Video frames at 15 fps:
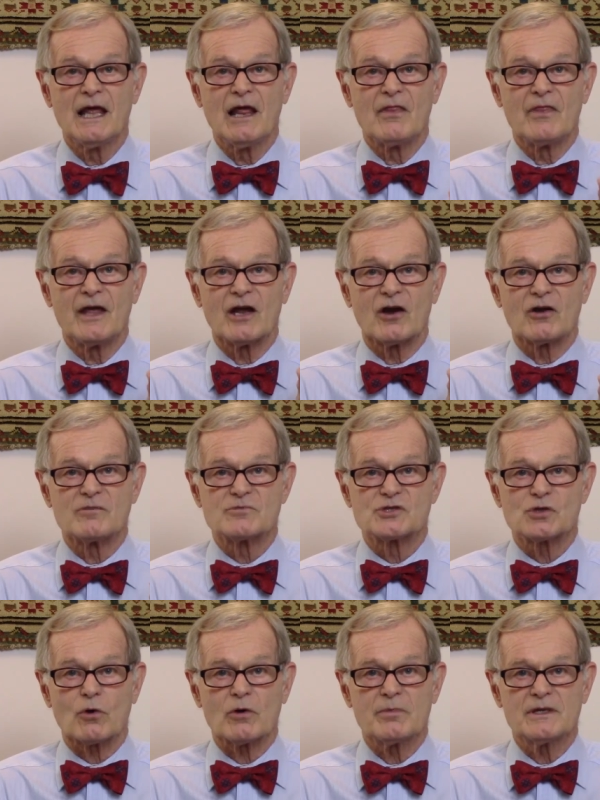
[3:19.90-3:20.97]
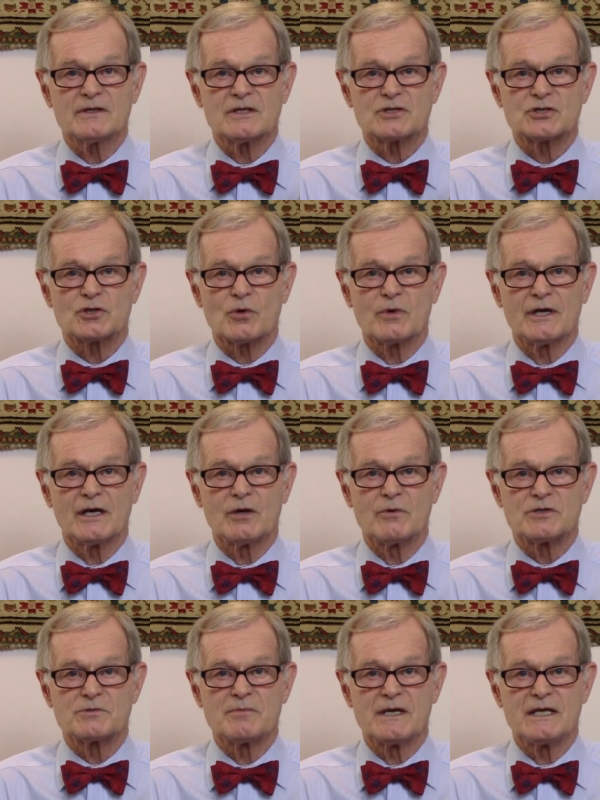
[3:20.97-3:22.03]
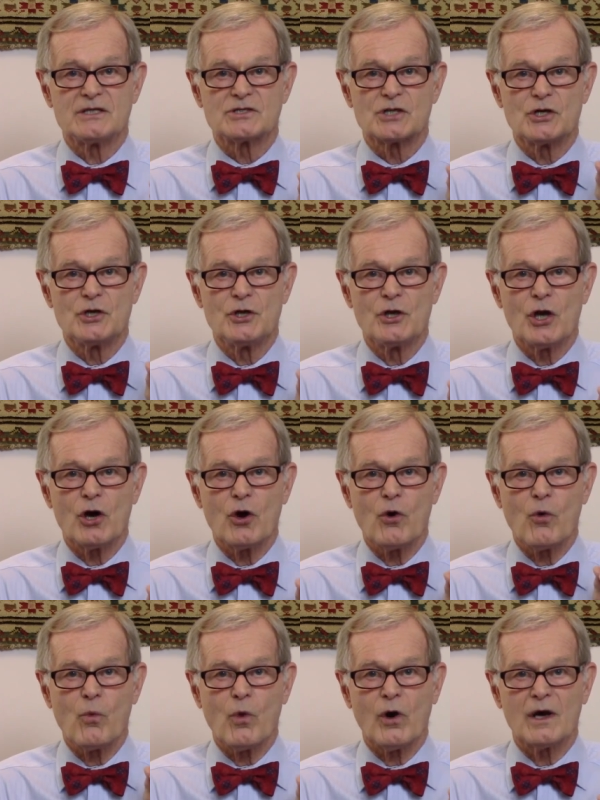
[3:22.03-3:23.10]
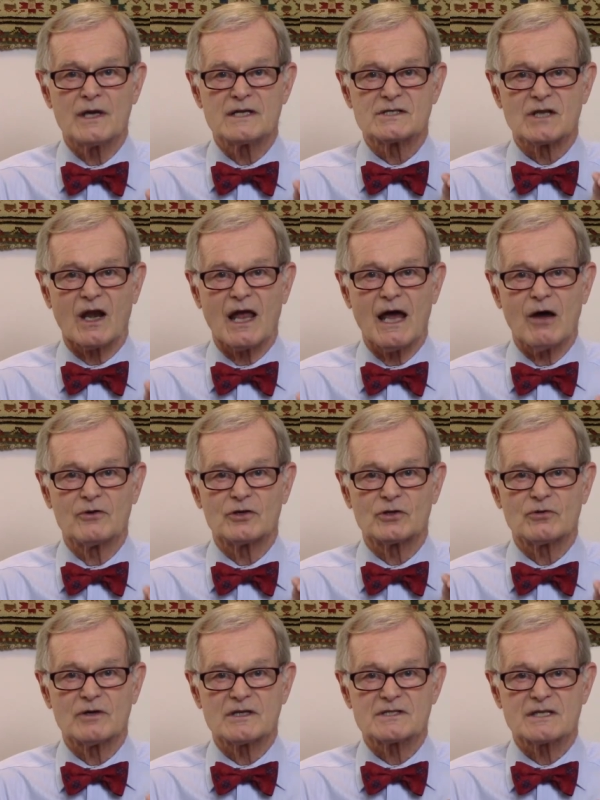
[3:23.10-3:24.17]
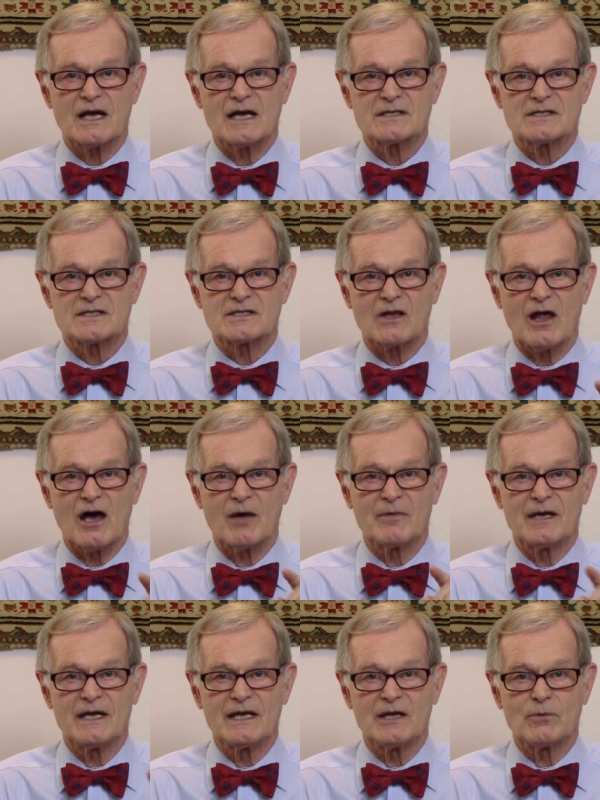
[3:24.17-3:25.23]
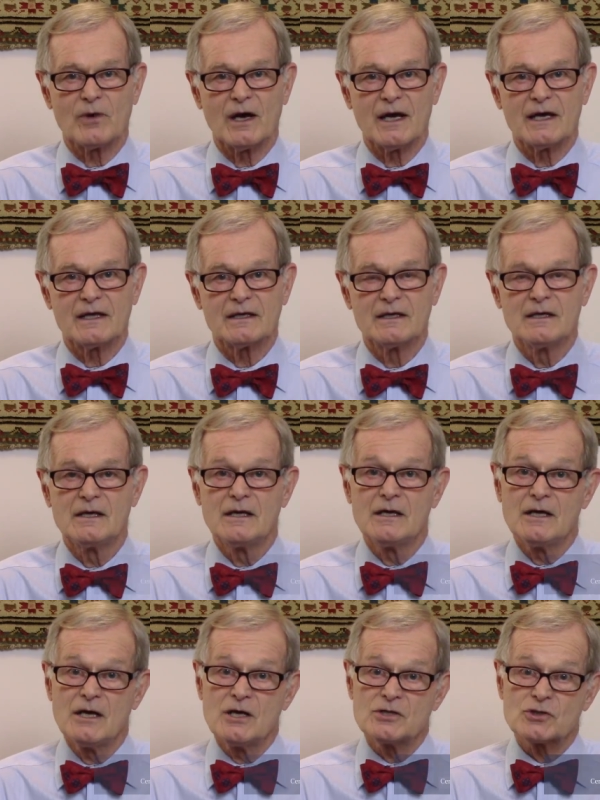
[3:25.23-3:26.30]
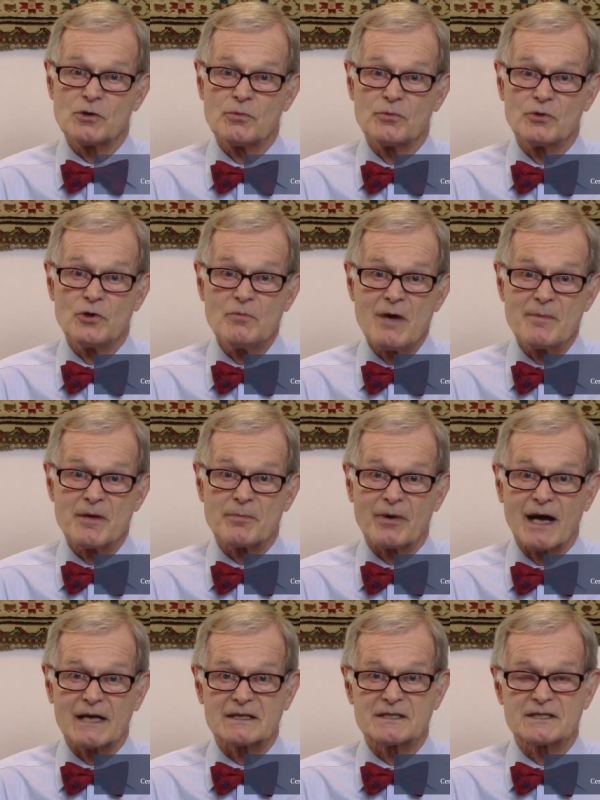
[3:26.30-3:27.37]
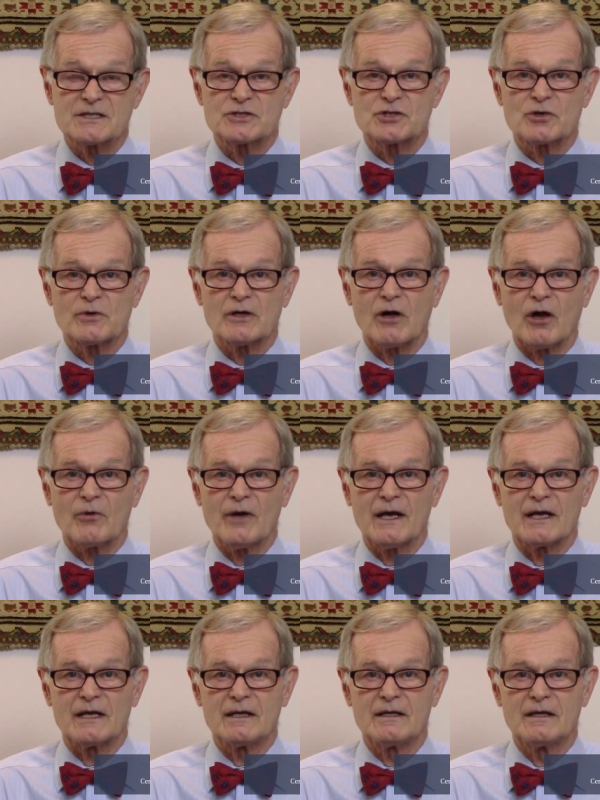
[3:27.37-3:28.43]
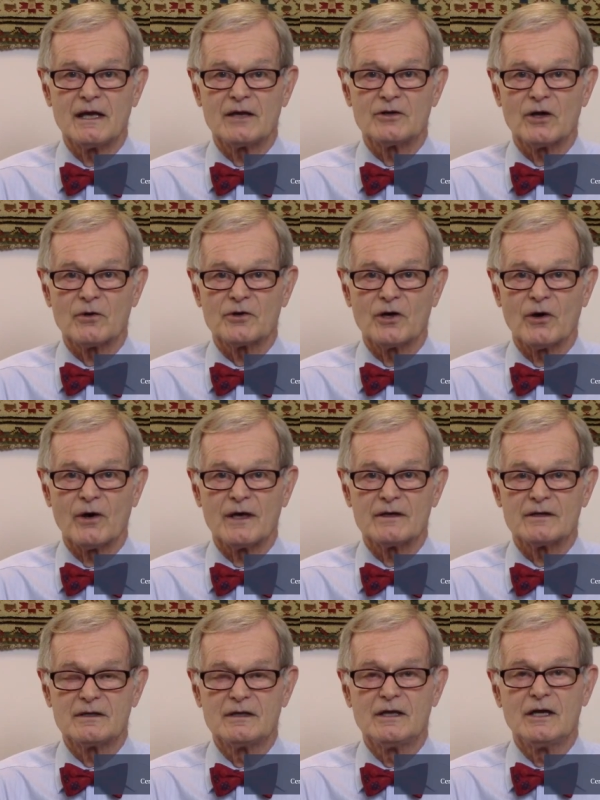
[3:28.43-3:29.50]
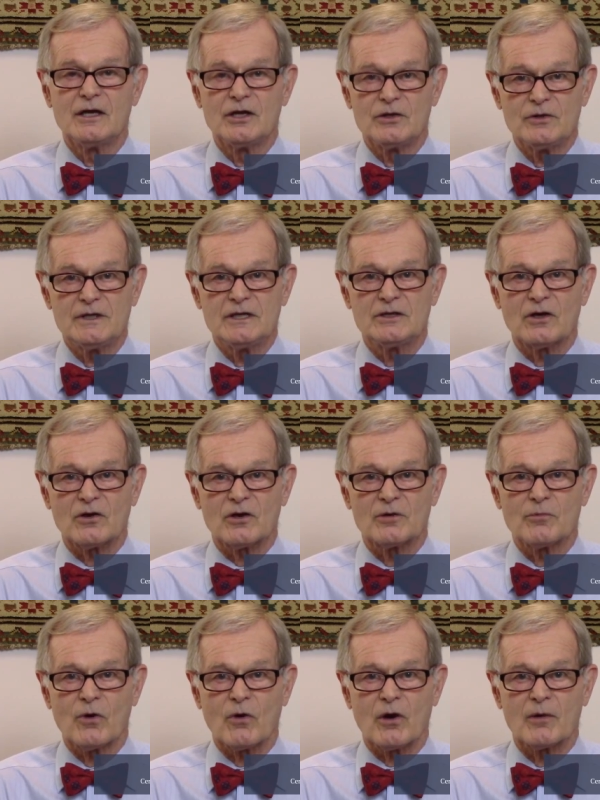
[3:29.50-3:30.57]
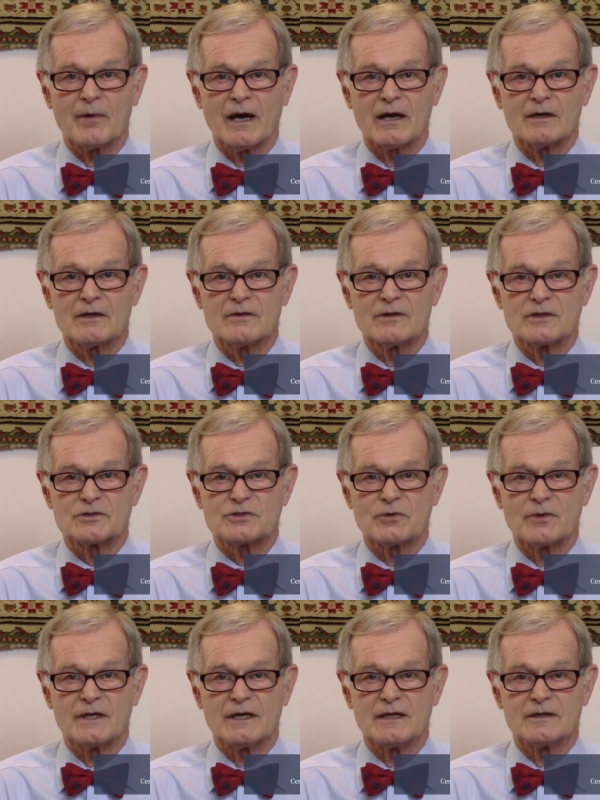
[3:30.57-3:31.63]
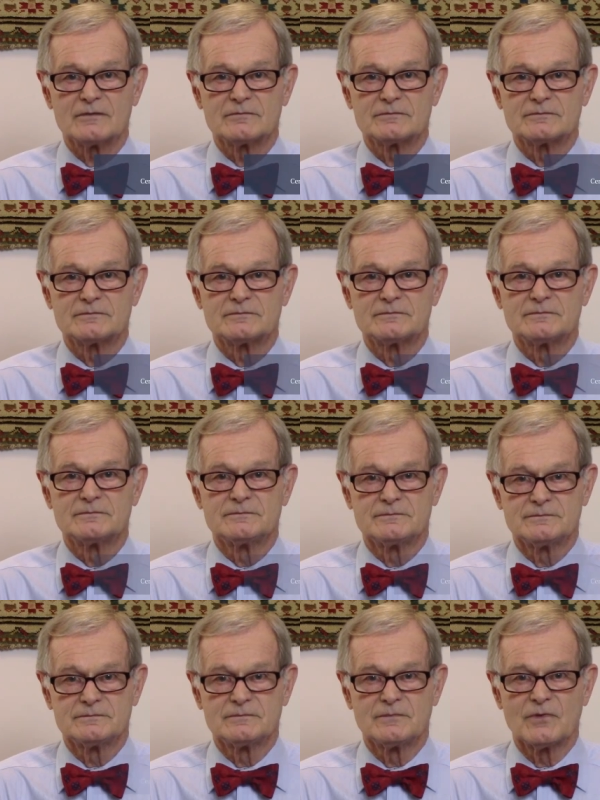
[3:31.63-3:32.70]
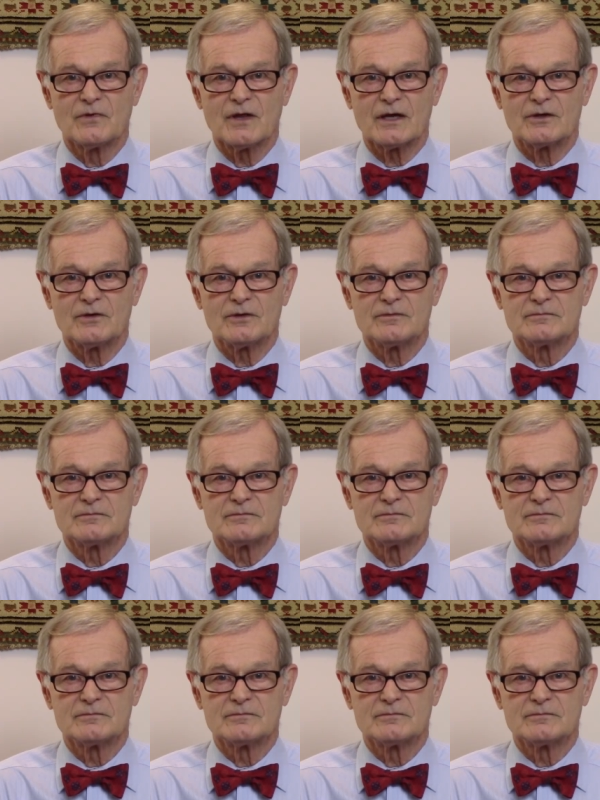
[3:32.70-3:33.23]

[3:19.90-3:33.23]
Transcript: They are absorbing the Sharia, which means no one is allowed to criticize Islam in any way. So you may be practicing Sharia already and don't know it. You need to learn more about the Sharia. Thank you.